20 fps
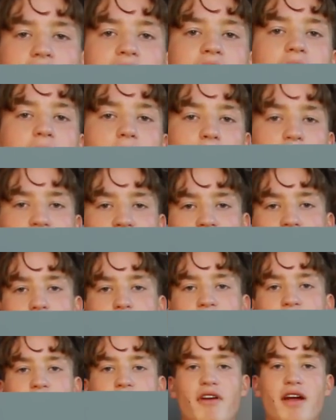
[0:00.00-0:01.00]
that me and
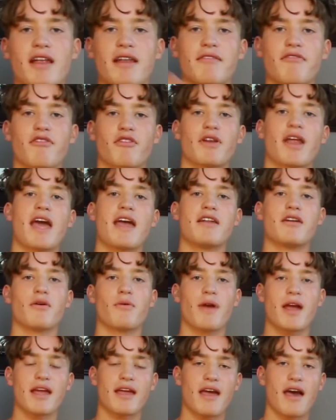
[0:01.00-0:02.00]
my friend Fernando
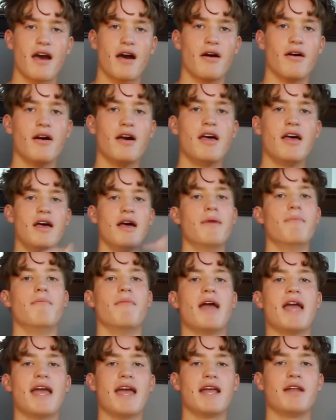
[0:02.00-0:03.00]
Rangel
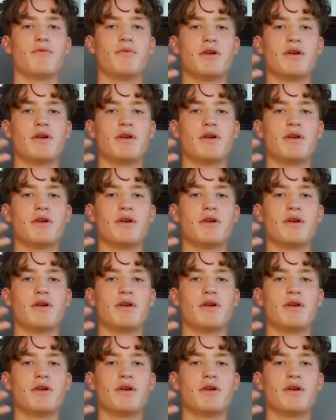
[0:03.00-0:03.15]
made.